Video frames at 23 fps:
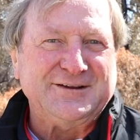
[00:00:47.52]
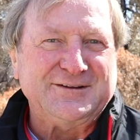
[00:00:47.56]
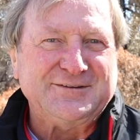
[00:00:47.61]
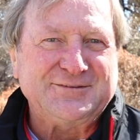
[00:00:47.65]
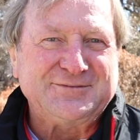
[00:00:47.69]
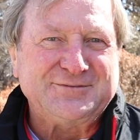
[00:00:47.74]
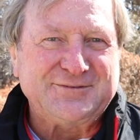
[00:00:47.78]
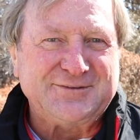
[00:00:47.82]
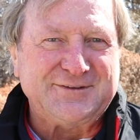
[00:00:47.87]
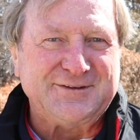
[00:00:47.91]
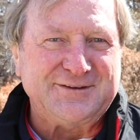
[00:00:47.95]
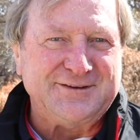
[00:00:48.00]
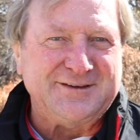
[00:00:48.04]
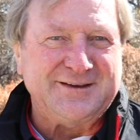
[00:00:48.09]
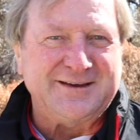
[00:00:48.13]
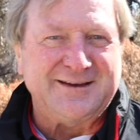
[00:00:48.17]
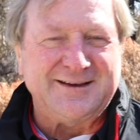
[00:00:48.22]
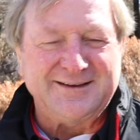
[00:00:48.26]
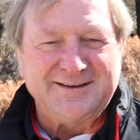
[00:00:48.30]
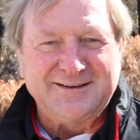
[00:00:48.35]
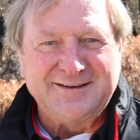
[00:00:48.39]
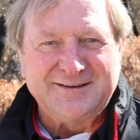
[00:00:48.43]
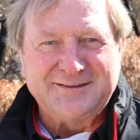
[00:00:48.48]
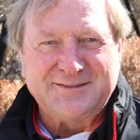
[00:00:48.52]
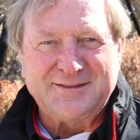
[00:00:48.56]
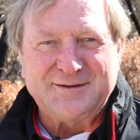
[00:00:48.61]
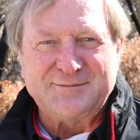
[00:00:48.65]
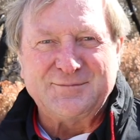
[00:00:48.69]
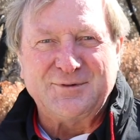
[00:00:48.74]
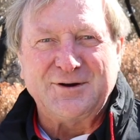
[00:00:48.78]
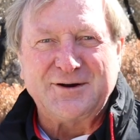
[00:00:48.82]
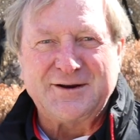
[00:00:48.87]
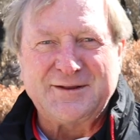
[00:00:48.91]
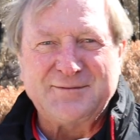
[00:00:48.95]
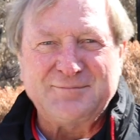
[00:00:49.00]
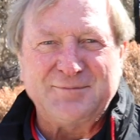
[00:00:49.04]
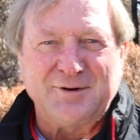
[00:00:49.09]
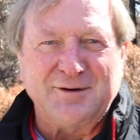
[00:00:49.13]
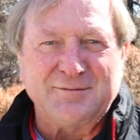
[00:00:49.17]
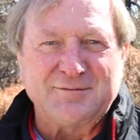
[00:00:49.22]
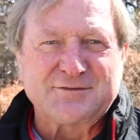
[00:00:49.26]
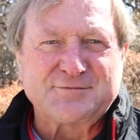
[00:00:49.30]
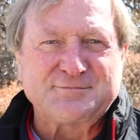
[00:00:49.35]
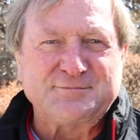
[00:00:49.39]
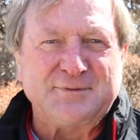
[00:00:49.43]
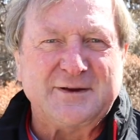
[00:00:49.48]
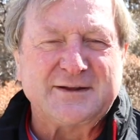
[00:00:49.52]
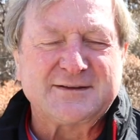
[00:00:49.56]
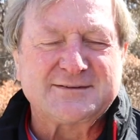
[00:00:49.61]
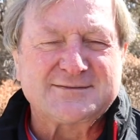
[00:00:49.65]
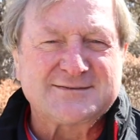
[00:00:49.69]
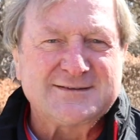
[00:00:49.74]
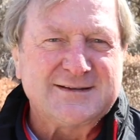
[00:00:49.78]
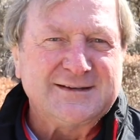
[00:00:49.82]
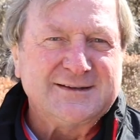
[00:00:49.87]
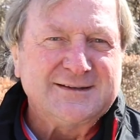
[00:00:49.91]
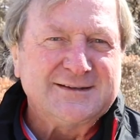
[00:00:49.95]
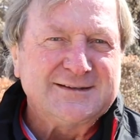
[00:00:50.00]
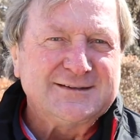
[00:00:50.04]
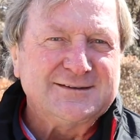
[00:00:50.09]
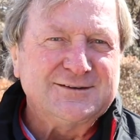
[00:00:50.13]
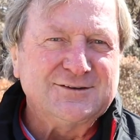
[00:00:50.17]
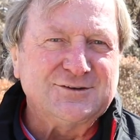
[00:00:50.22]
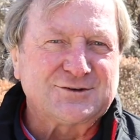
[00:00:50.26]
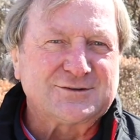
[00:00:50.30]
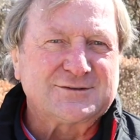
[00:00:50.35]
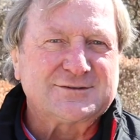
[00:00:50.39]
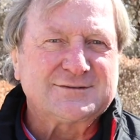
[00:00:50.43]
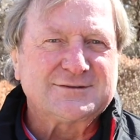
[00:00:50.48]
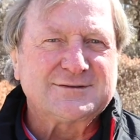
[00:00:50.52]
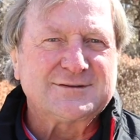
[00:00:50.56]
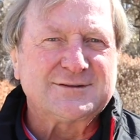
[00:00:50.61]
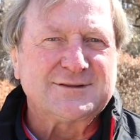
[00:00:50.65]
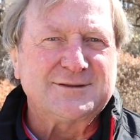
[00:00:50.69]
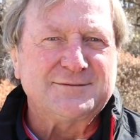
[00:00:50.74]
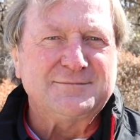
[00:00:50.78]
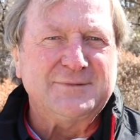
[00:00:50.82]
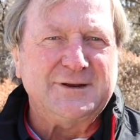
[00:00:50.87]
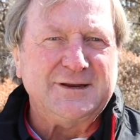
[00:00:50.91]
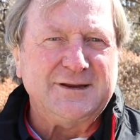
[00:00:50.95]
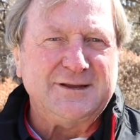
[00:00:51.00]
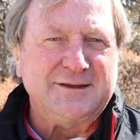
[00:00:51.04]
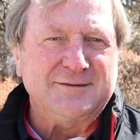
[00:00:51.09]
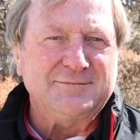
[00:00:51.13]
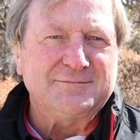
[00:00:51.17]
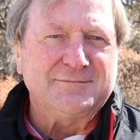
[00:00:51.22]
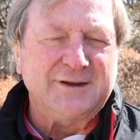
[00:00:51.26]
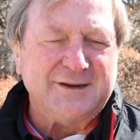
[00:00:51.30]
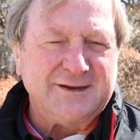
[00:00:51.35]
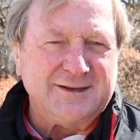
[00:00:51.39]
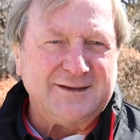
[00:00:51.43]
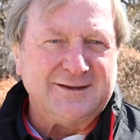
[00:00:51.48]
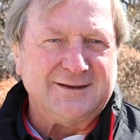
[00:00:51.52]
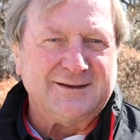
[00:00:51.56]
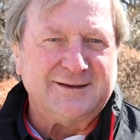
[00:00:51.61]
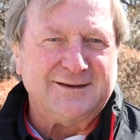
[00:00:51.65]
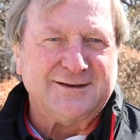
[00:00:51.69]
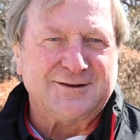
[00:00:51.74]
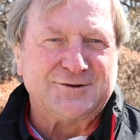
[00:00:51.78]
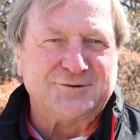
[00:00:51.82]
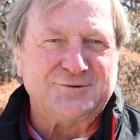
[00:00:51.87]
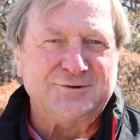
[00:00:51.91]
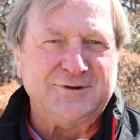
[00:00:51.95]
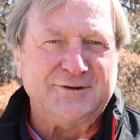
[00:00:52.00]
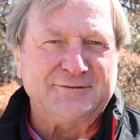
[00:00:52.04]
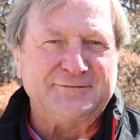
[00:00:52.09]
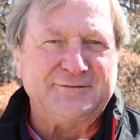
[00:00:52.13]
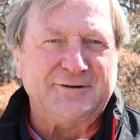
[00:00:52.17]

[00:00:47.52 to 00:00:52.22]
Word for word: there for the, uh, the mighty bombers but look to the many many uh, career